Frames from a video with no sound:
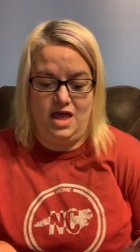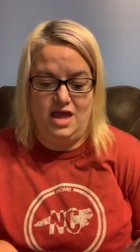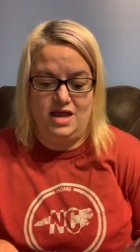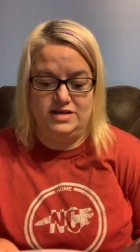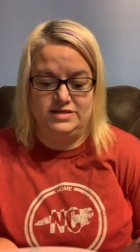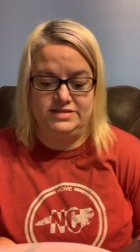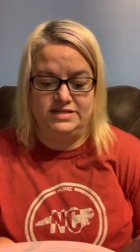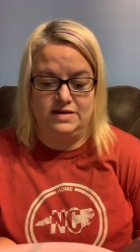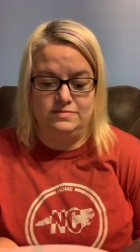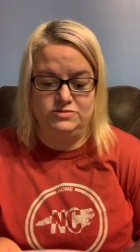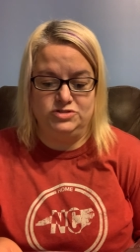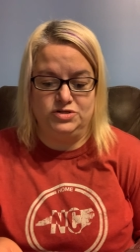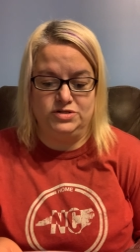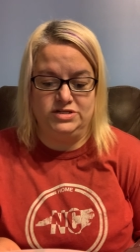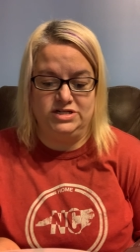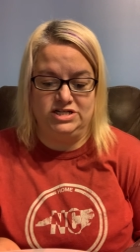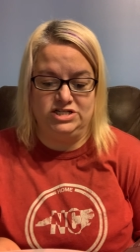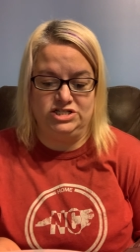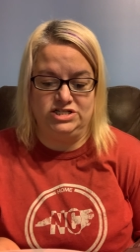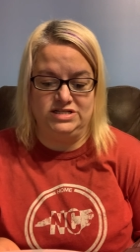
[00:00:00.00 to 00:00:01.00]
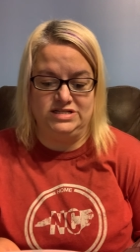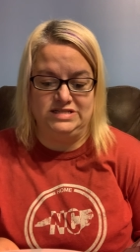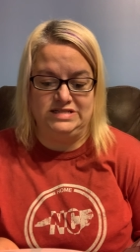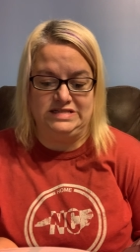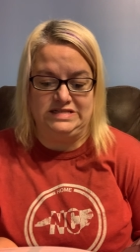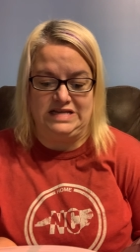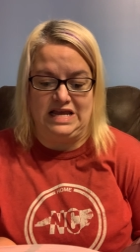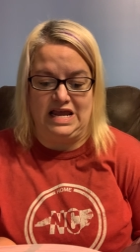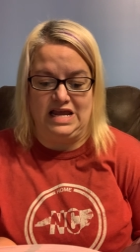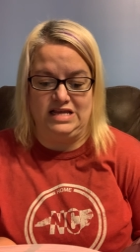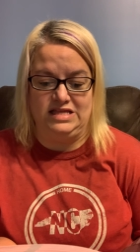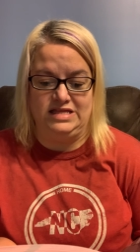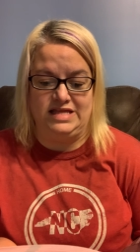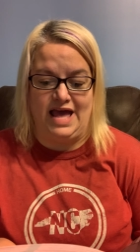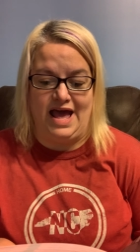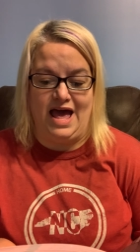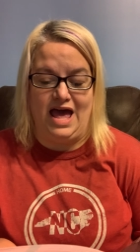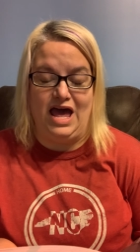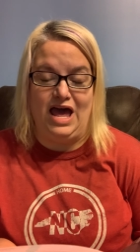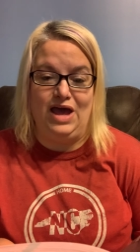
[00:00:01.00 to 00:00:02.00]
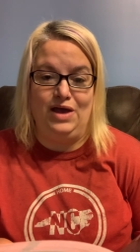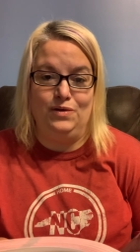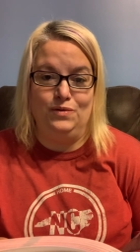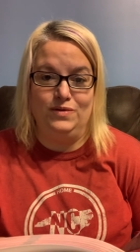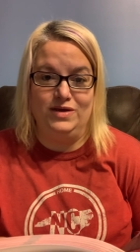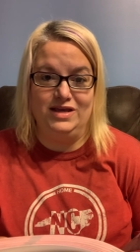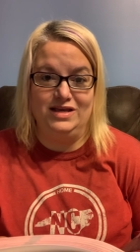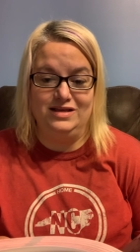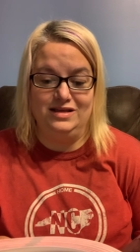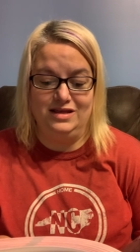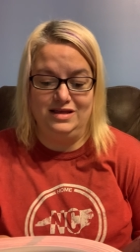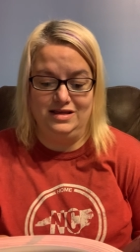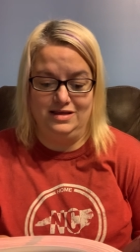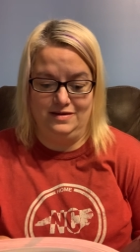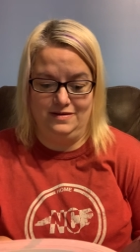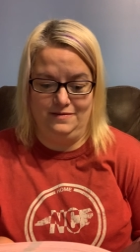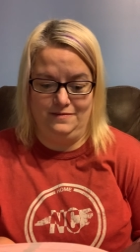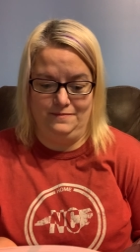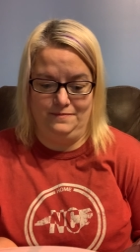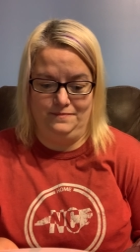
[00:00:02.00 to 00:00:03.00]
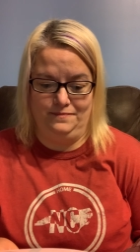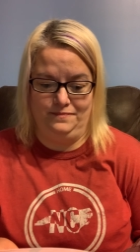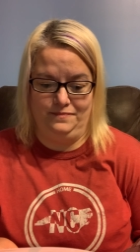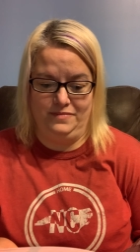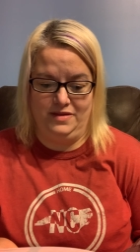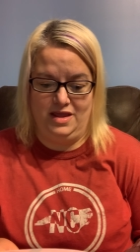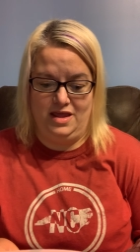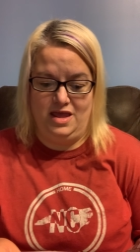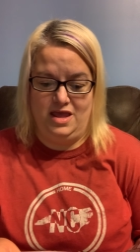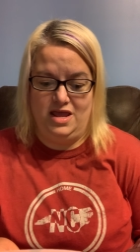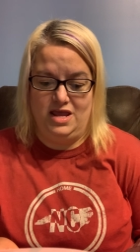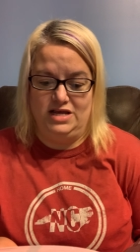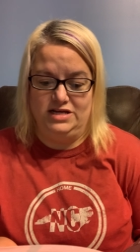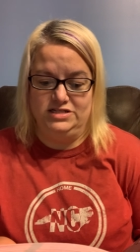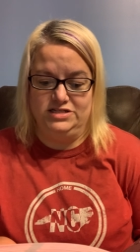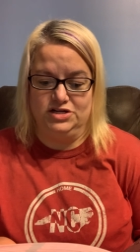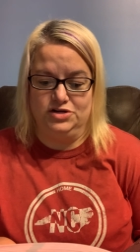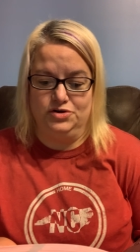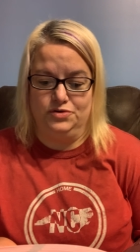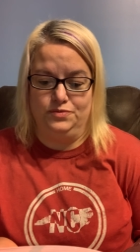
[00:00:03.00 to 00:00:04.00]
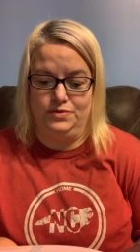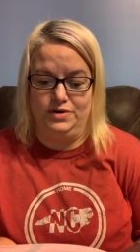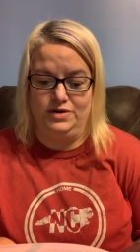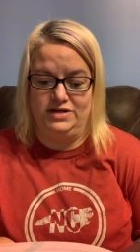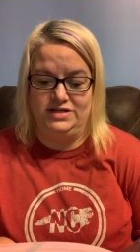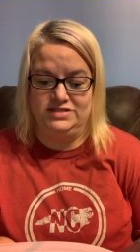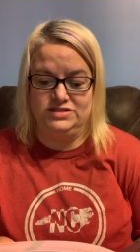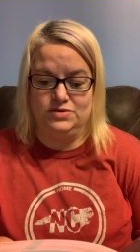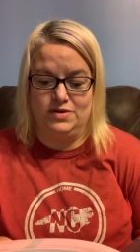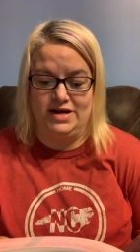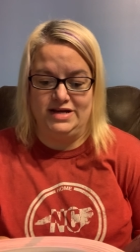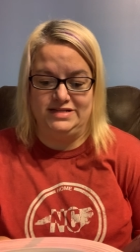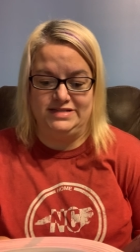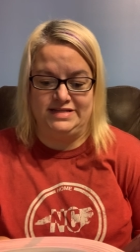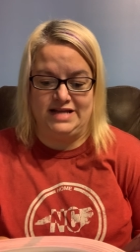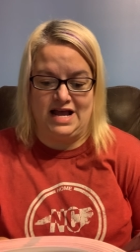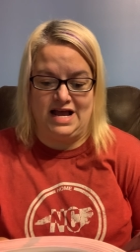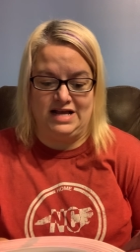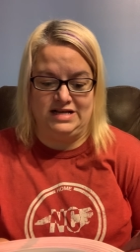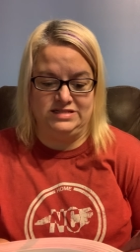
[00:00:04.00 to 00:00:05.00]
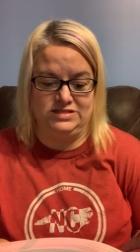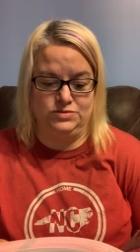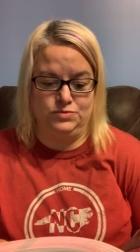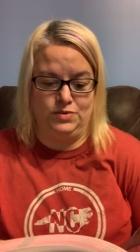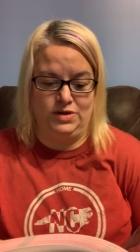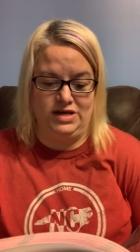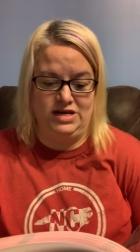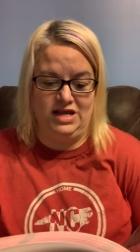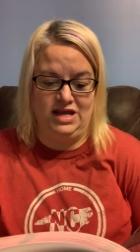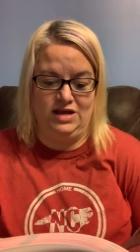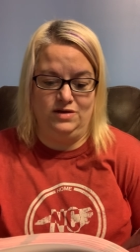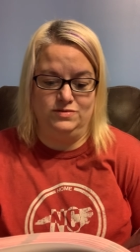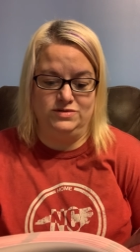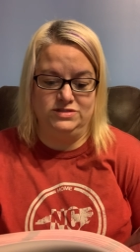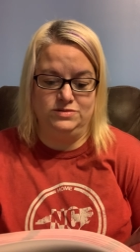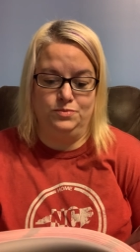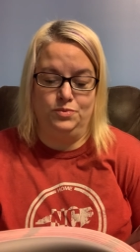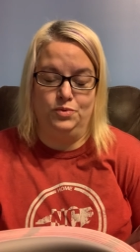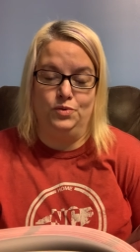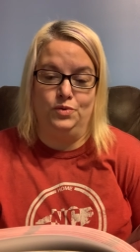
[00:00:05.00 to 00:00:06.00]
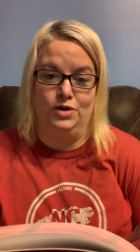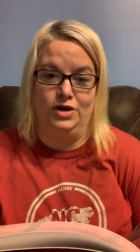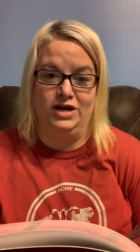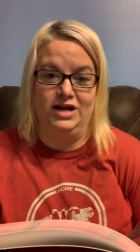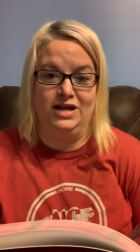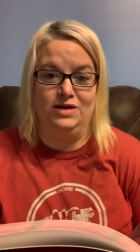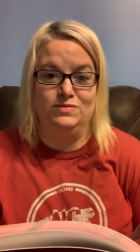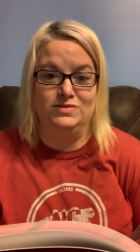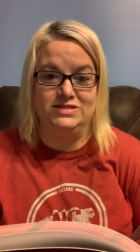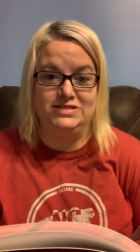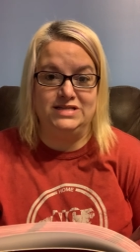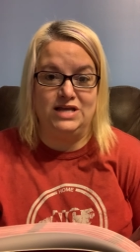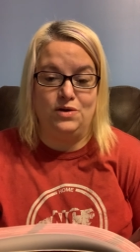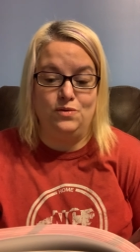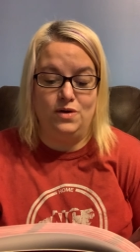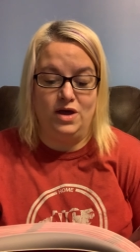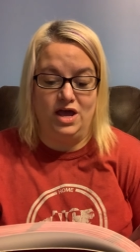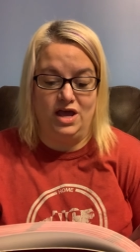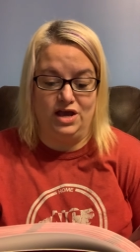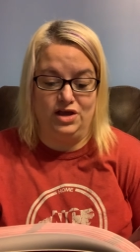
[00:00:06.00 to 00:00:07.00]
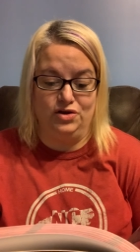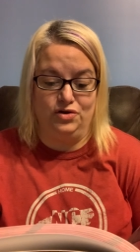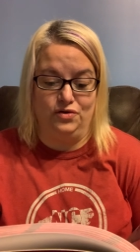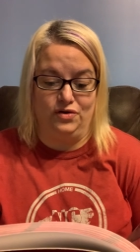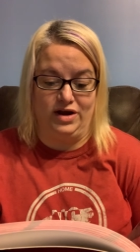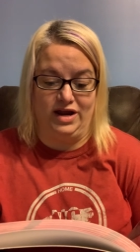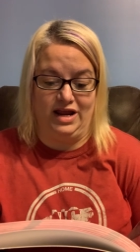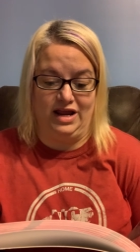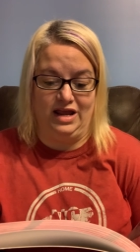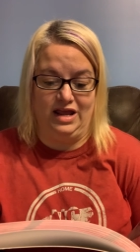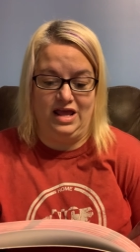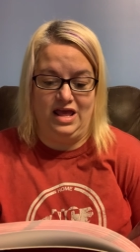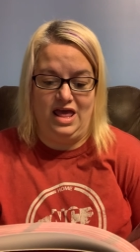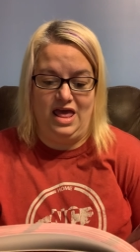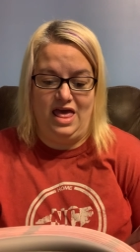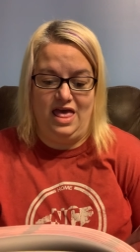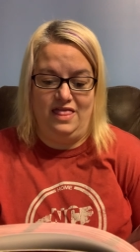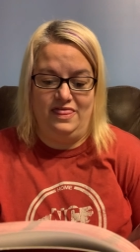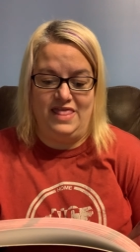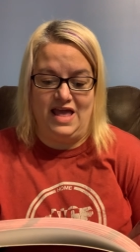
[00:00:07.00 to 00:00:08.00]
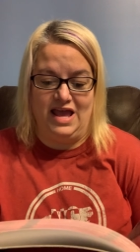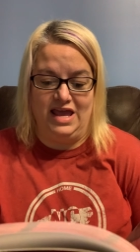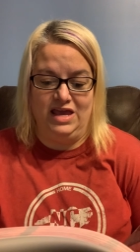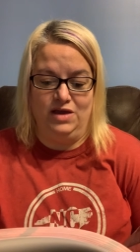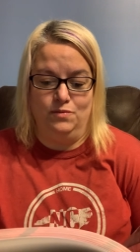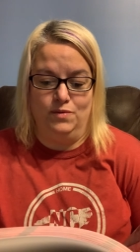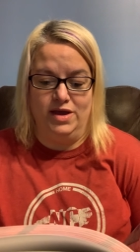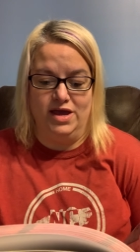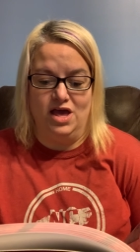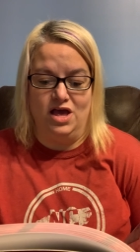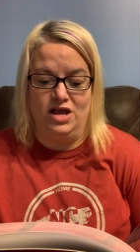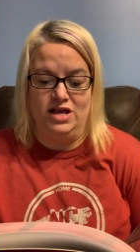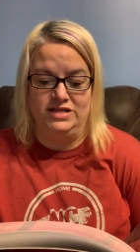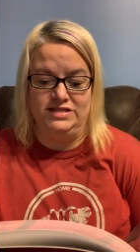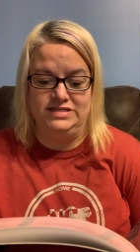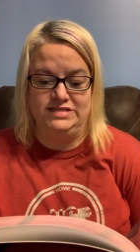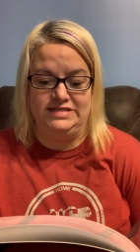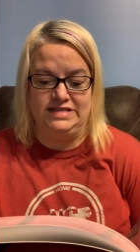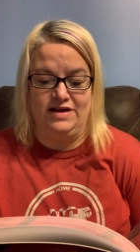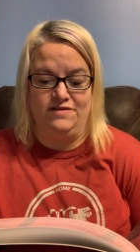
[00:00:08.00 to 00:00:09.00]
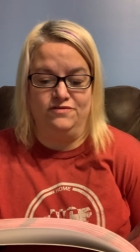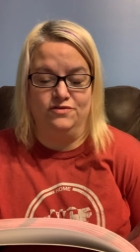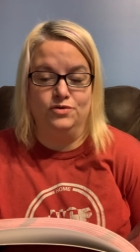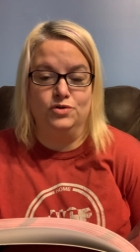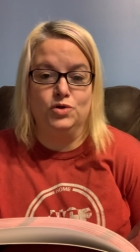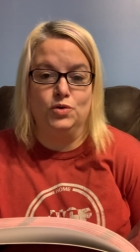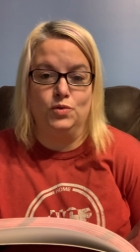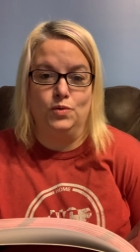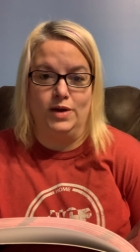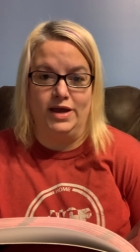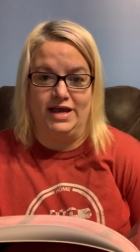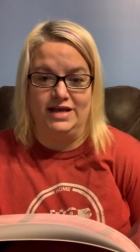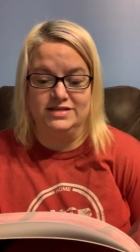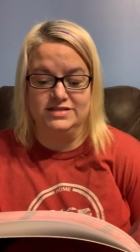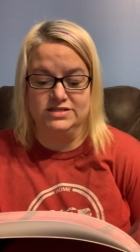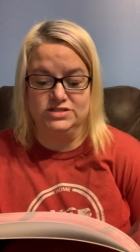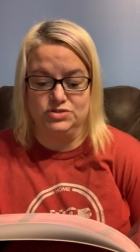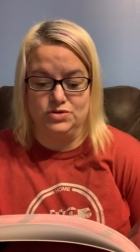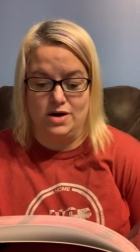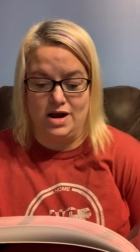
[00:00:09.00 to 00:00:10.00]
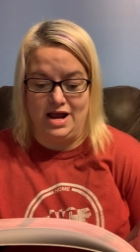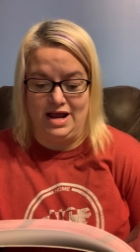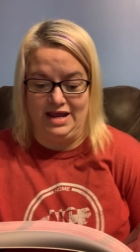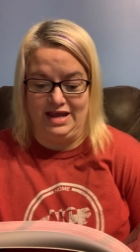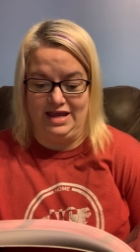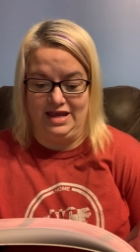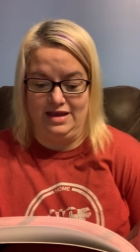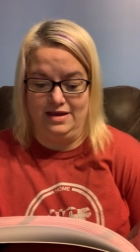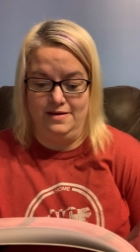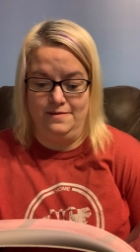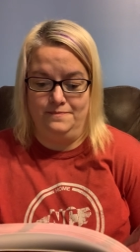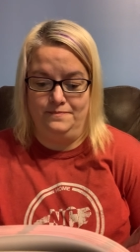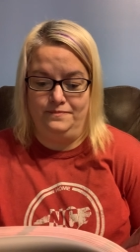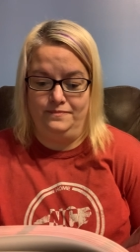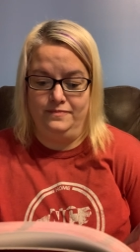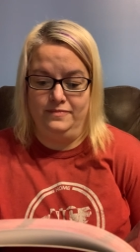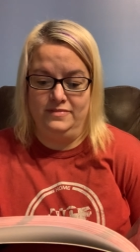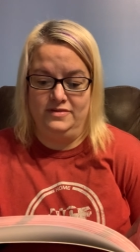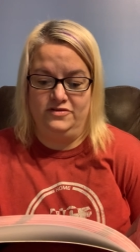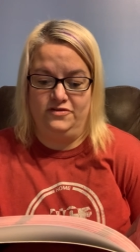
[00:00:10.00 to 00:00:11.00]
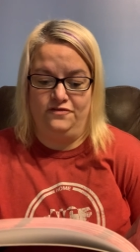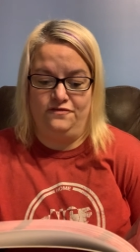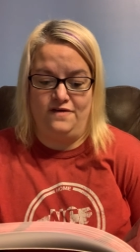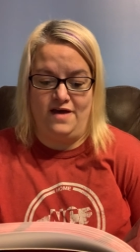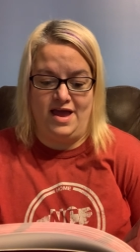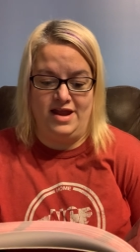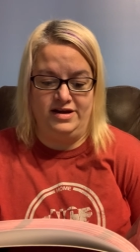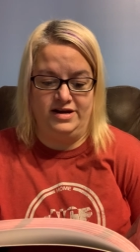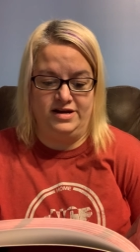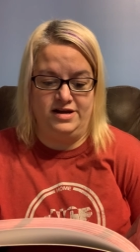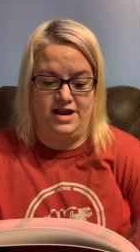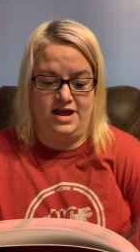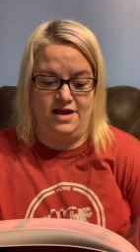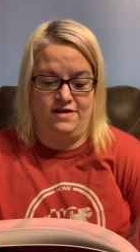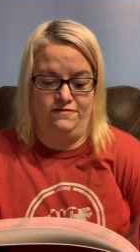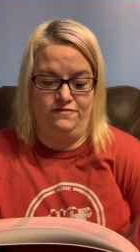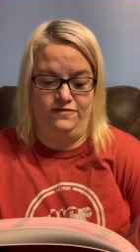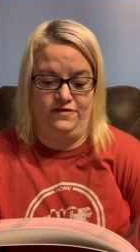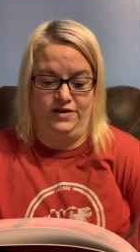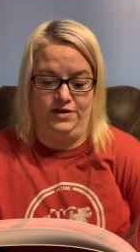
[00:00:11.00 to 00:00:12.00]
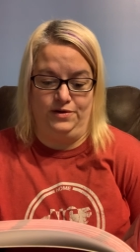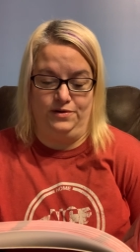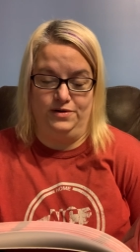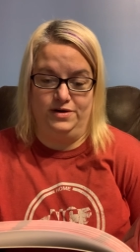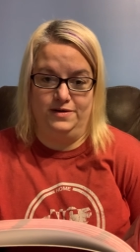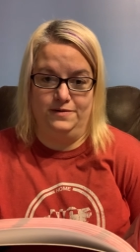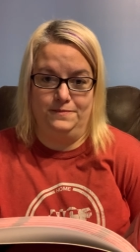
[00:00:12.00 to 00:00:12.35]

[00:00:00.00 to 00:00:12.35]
Some traditions state that owing to Garuda's great size when he was born, he was so hungry that he went on several quests trying to find enough food.